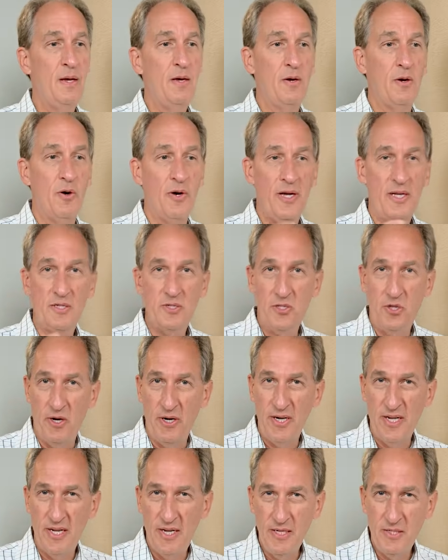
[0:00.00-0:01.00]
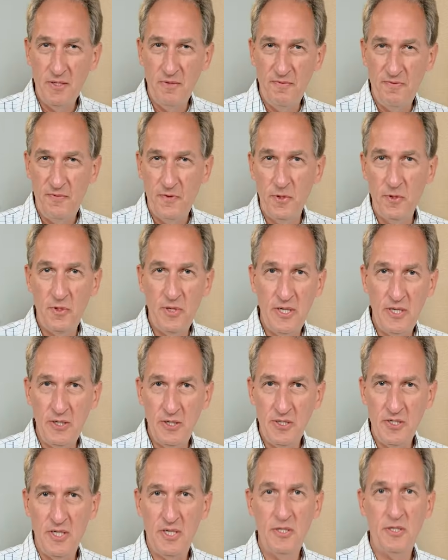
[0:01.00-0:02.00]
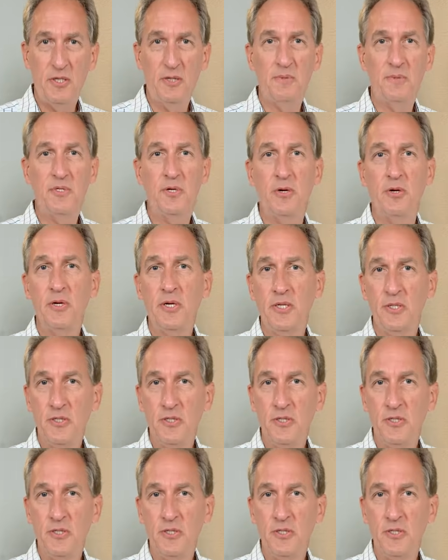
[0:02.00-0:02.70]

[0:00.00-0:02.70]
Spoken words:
Go ahead and start getting some food in your system so you can